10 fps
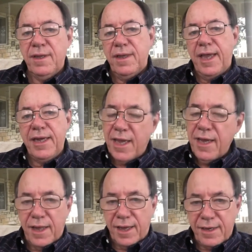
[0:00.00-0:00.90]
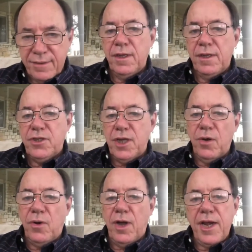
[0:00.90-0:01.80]
and kill it.
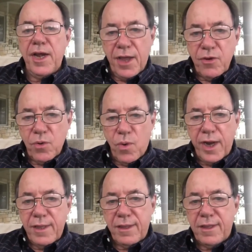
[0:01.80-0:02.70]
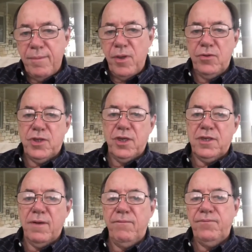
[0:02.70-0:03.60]
So, another way that the immune
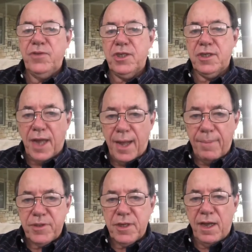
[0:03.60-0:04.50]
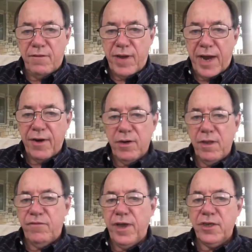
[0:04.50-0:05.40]
system stops a viral
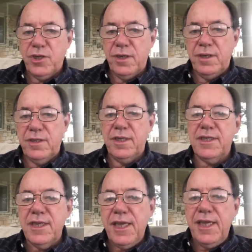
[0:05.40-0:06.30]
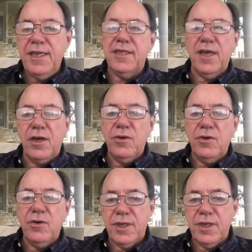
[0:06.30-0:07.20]
infection is it sees
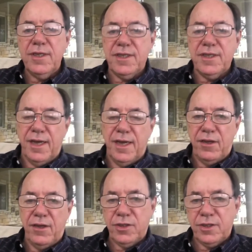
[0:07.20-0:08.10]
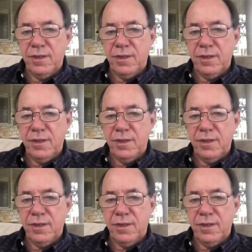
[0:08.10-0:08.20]
those cells,